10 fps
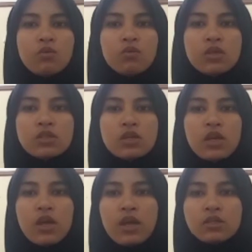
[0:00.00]
with
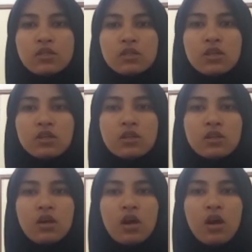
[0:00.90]
acting
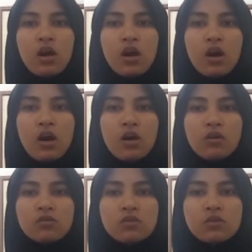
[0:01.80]

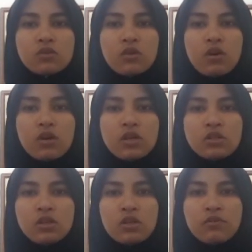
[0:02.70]
out
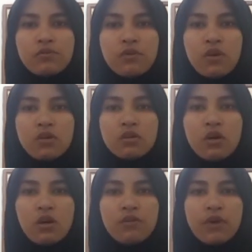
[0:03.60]
stories in front
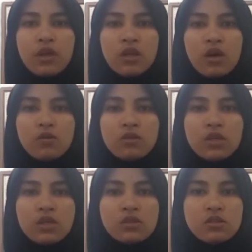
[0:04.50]
of an
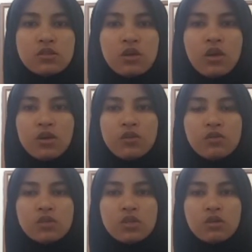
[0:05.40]
audience,
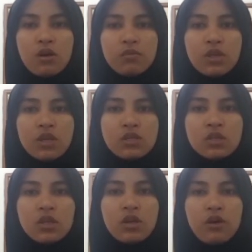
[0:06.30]
using
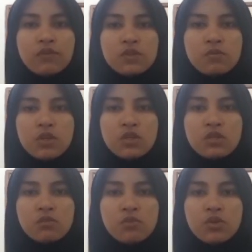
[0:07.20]
combination of
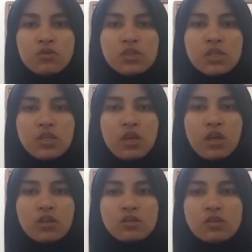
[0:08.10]
speech, music
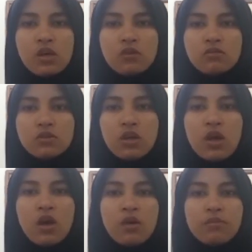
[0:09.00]
and sound.
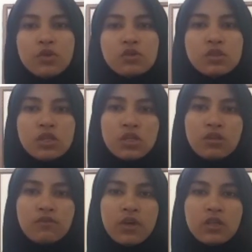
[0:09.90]
Music
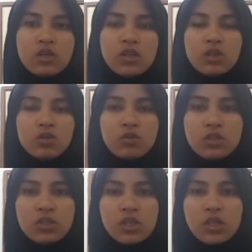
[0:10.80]
divided into
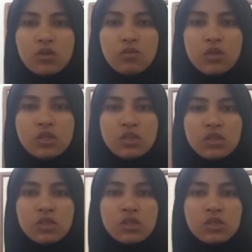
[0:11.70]
3, which
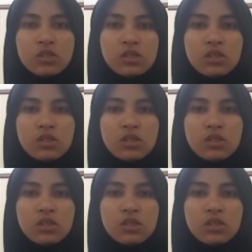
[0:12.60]
is